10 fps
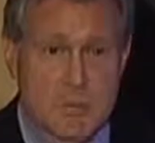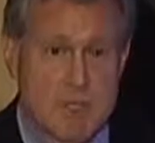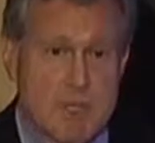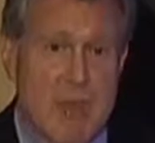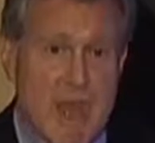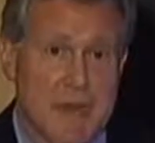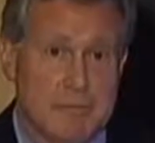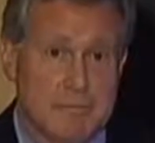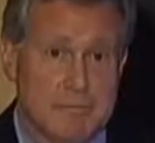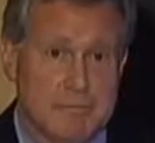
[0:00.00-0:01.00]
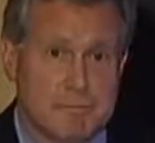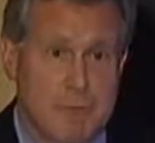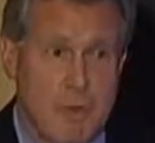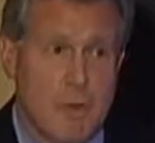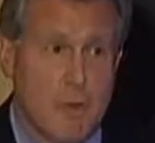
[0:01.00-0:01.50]
is what's bad.
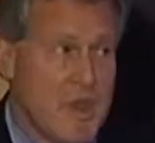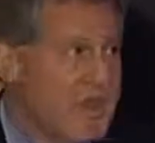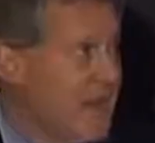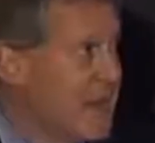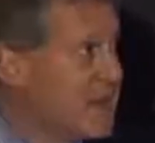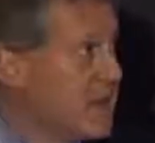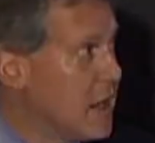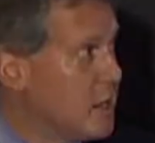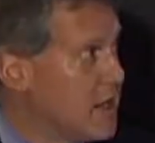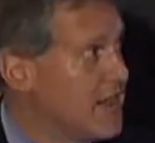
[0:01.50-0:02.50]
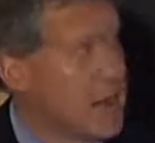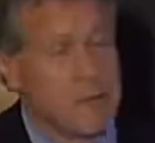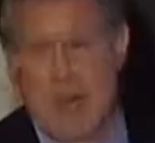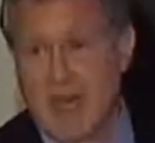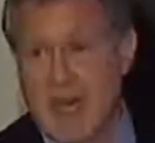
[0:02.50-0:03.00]
With that, I want to
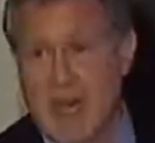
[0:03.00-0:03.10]
thank my